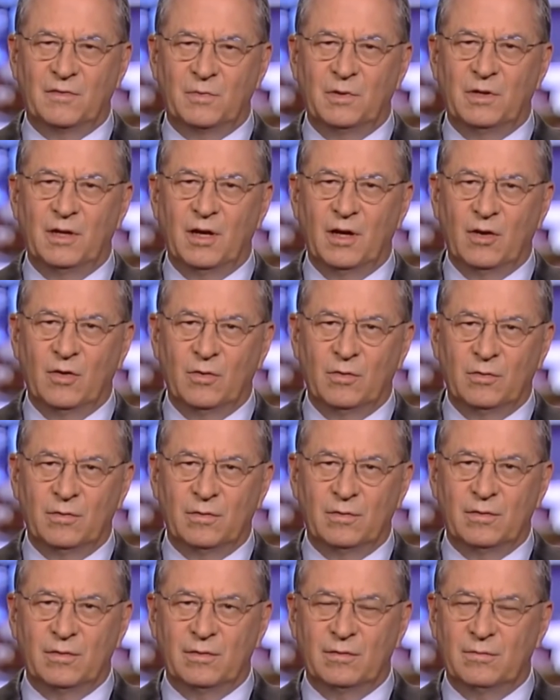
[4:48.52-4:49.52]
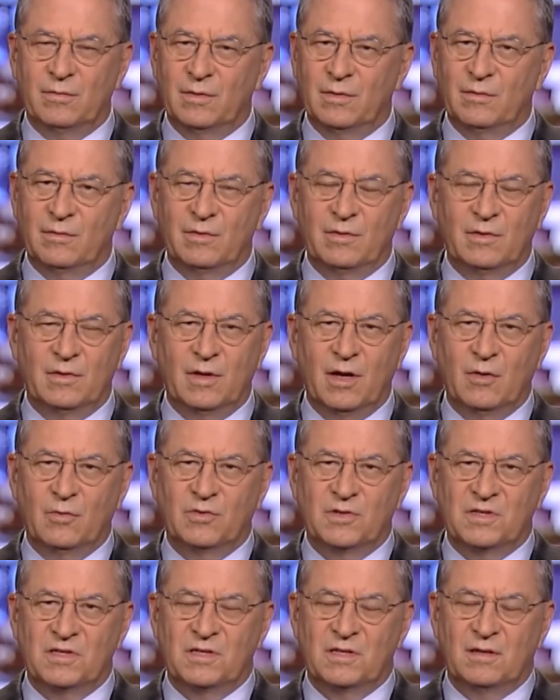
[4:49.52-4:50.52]
because we know
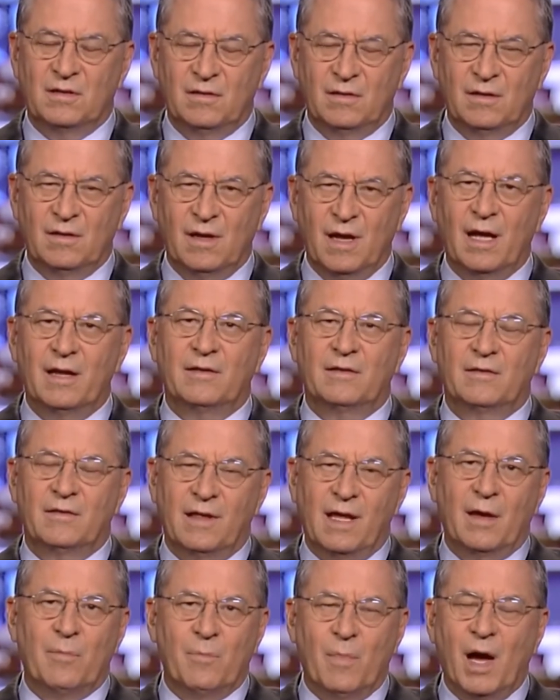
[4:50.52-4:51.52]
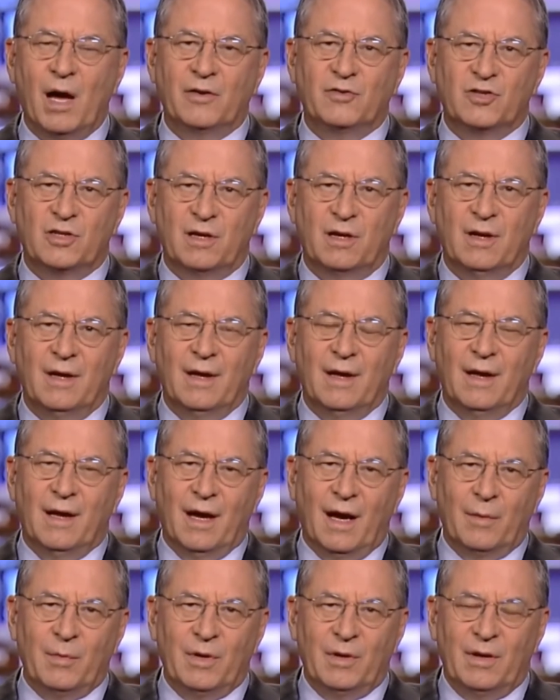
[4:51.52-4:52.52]
just not that much.
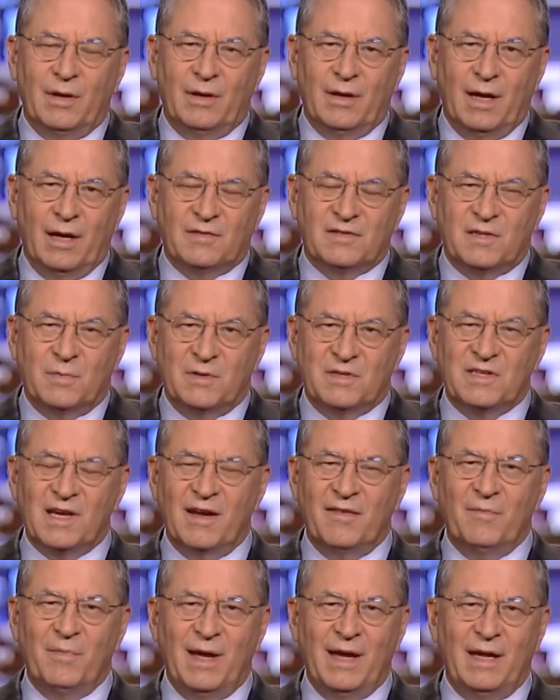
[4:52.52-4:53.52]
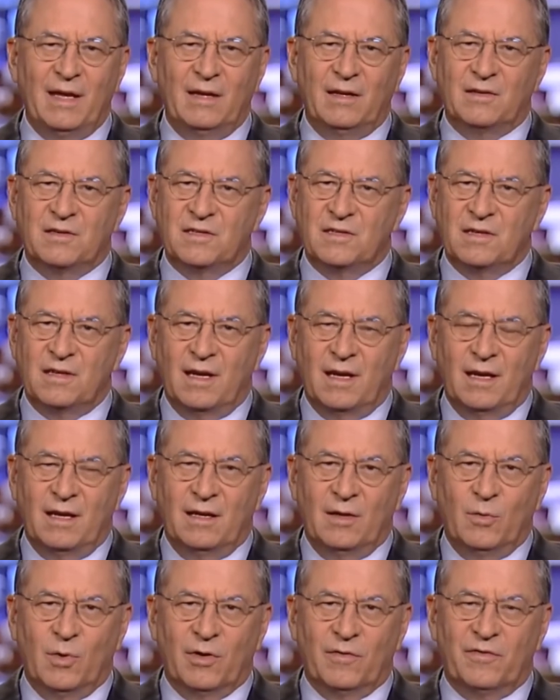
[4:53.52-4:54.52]
I mean, estimates I've made, it's
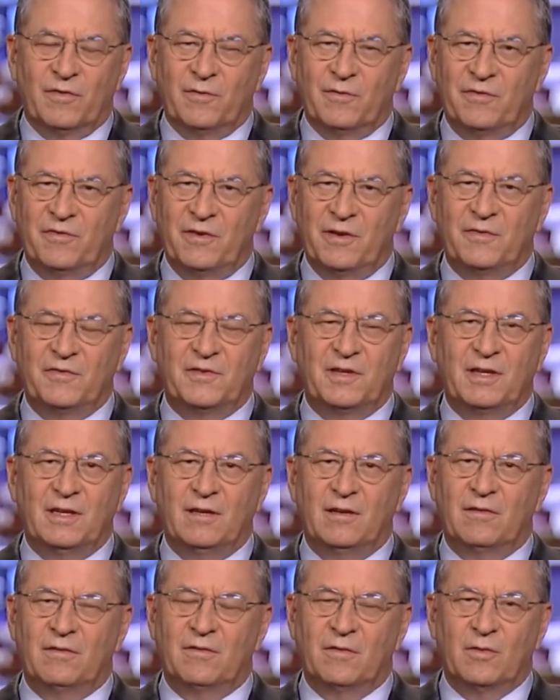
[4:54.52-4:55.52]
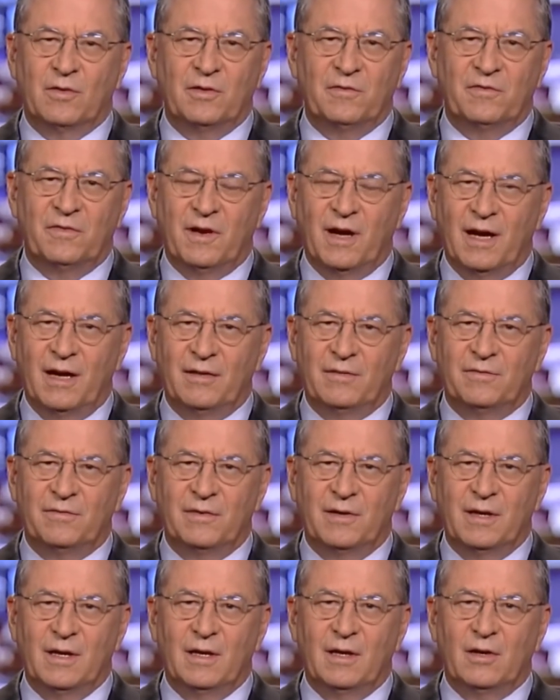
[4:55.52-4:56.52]
anywhere from 15 to
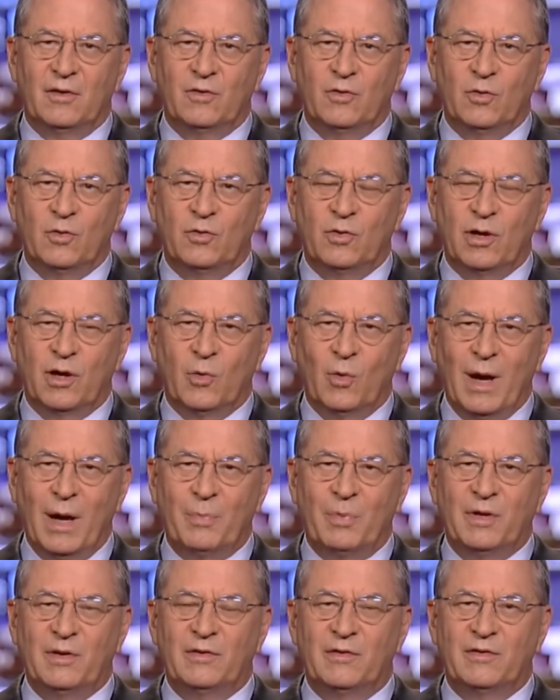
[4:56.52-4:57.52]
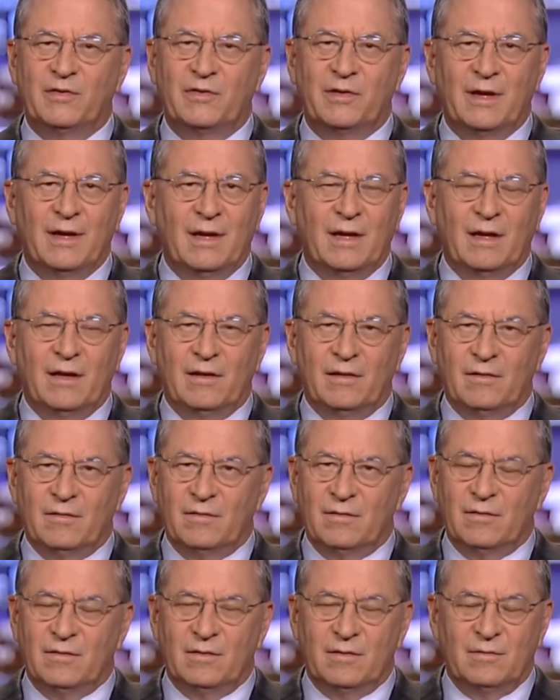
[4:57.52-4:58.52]
35 nuclear weapons.
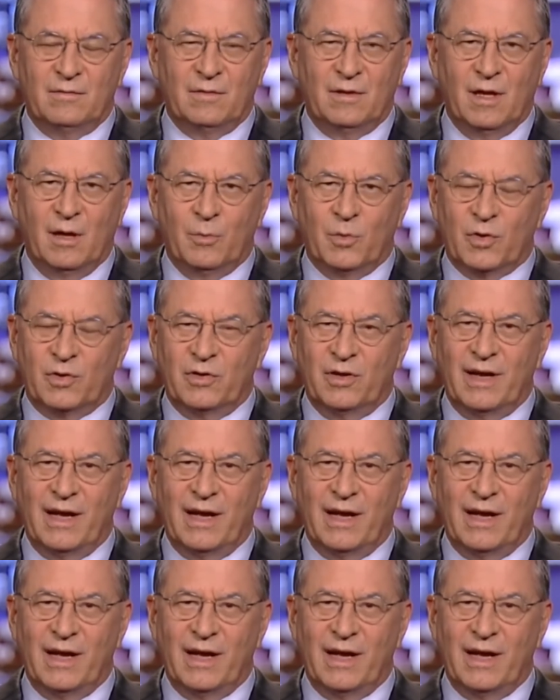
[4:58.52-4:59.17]
Number